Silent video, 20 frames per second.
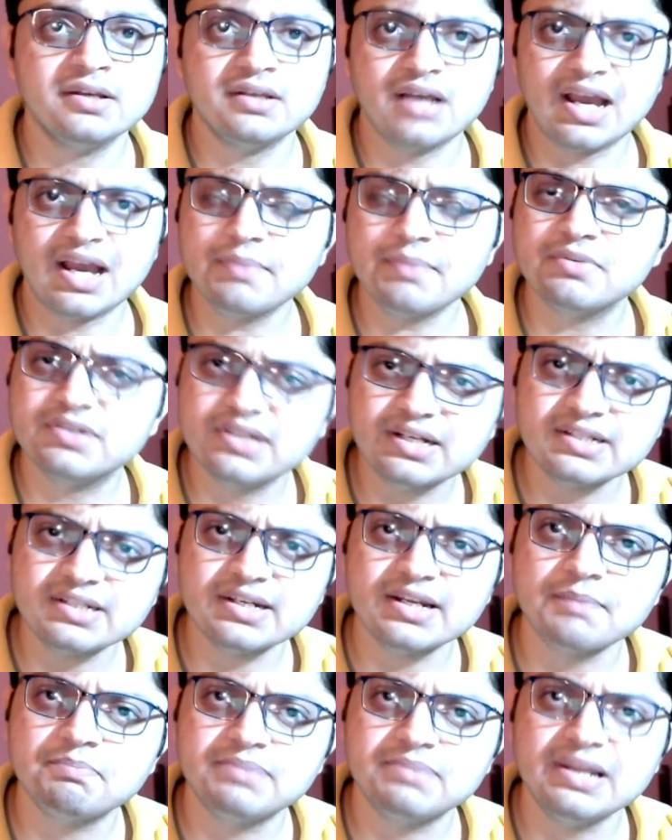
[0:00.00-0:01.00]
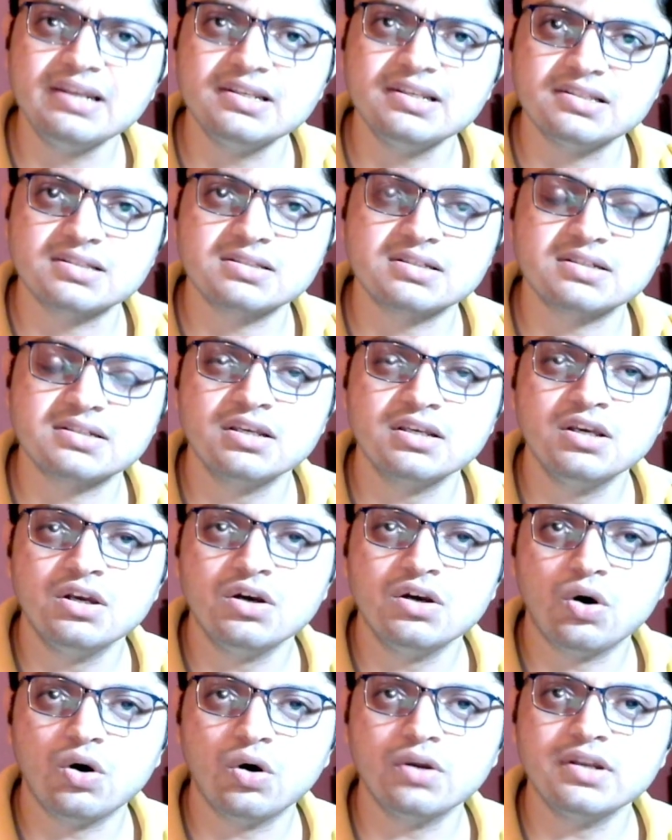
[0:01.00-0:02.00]
I have created a playlist
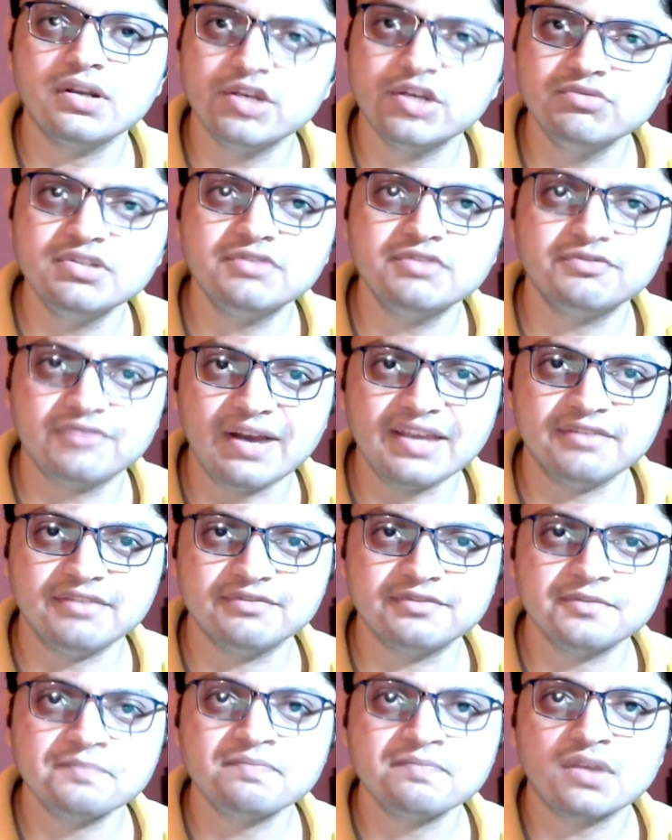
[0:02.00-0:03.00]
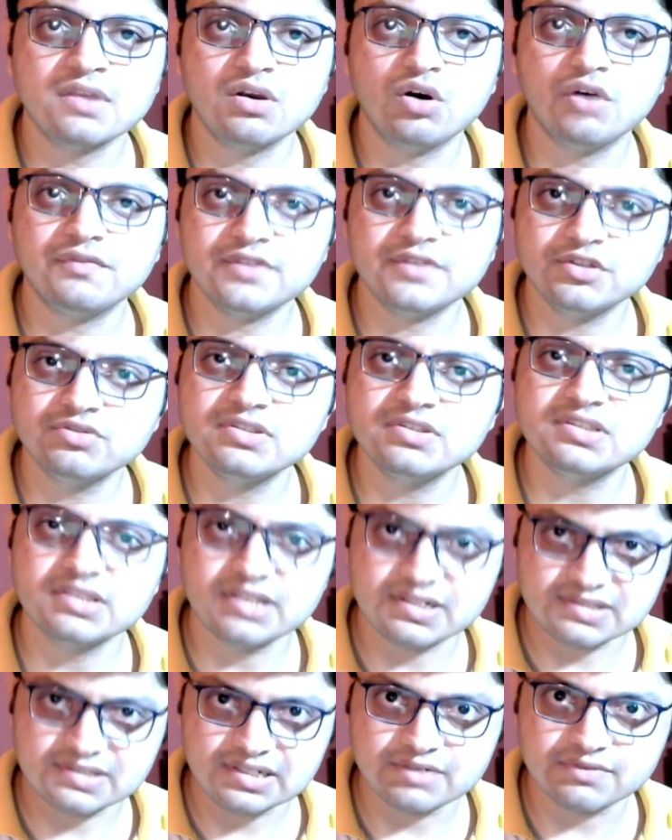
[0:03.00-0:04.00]
on Unit 5 of UGC
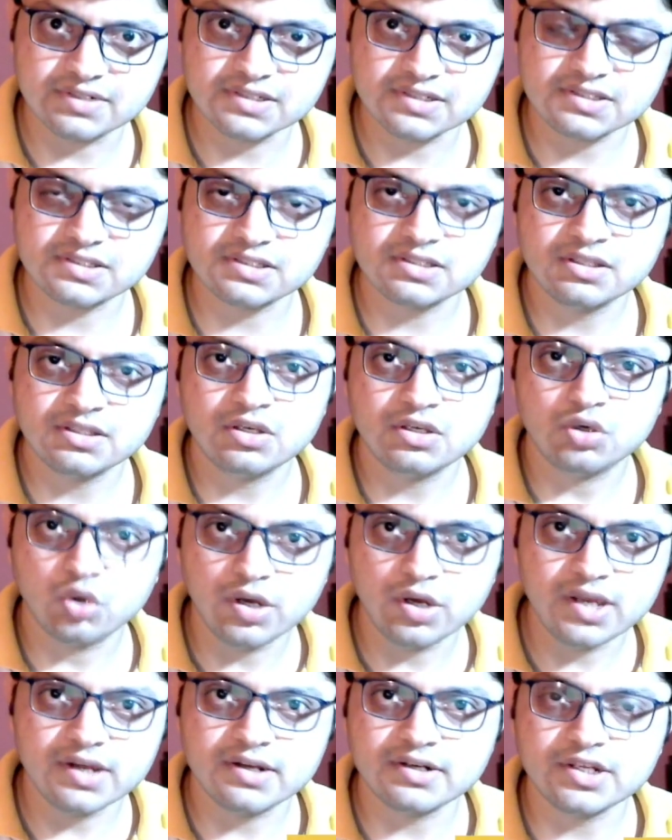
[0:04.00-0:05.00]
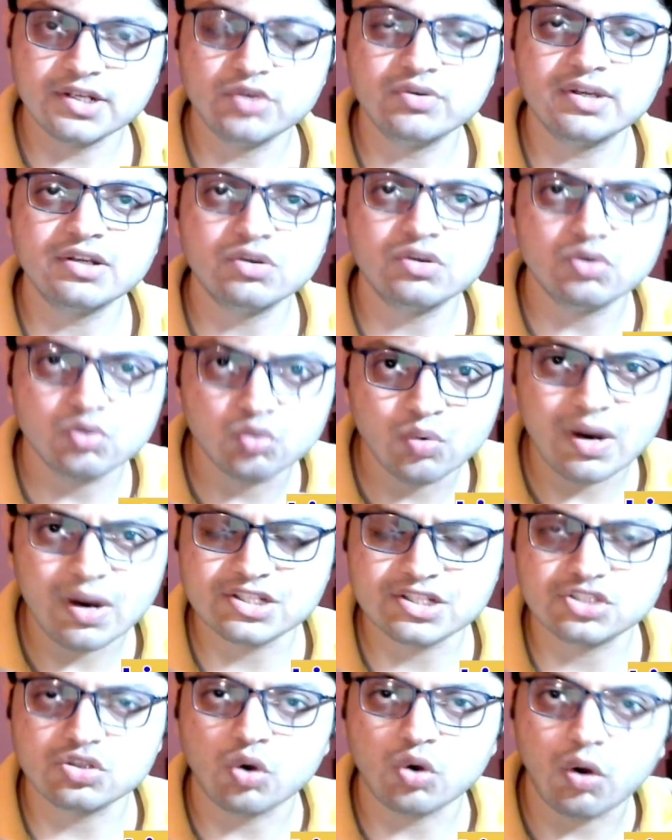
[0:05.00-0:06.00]
NET syllabus where you can
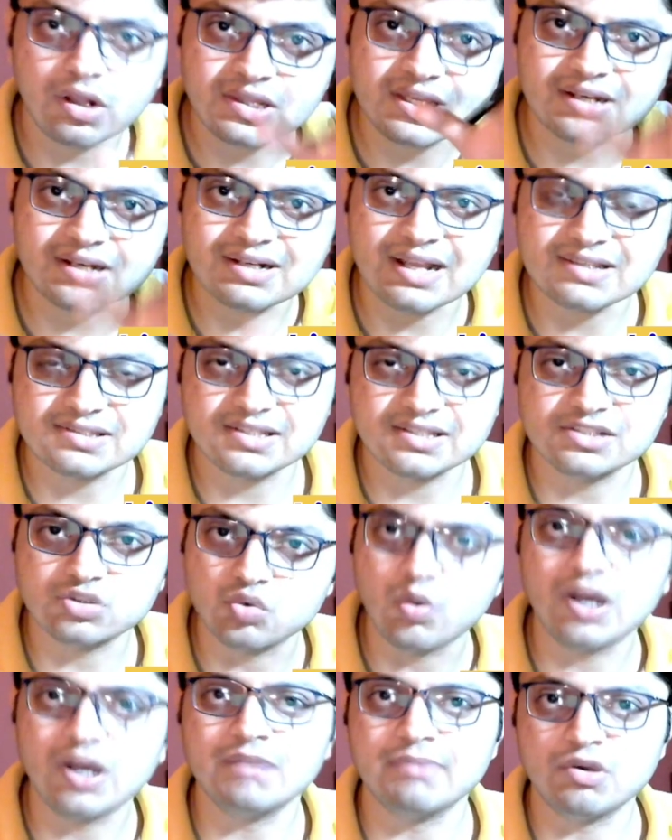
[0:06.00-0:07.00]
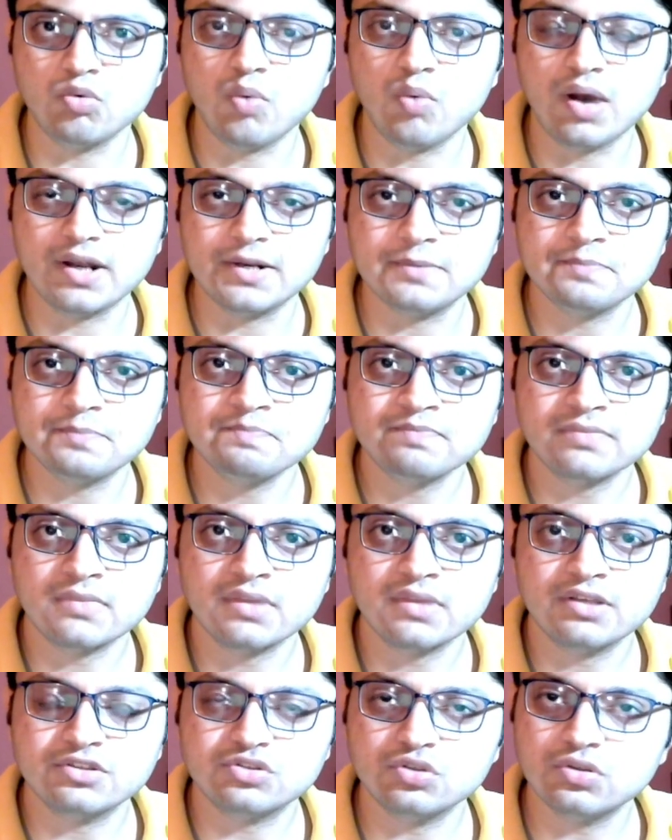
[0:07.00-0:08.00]
watch all the classes one by one.
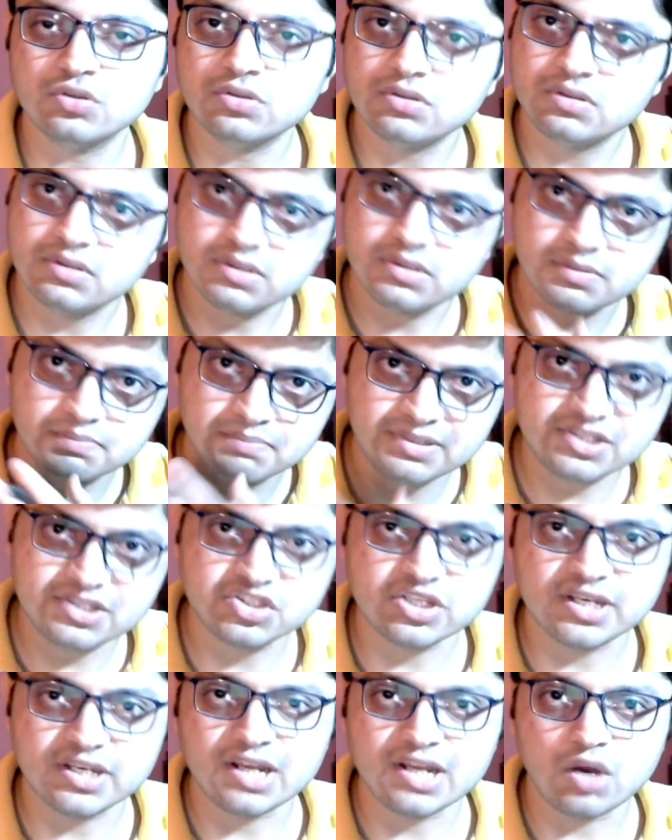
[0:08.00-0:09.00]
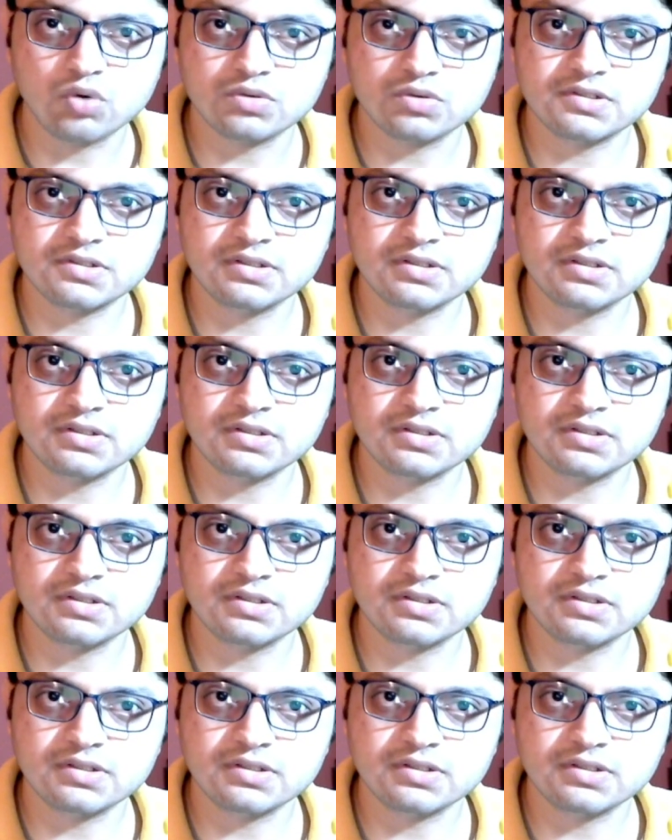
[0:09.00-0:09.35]
So please check it out.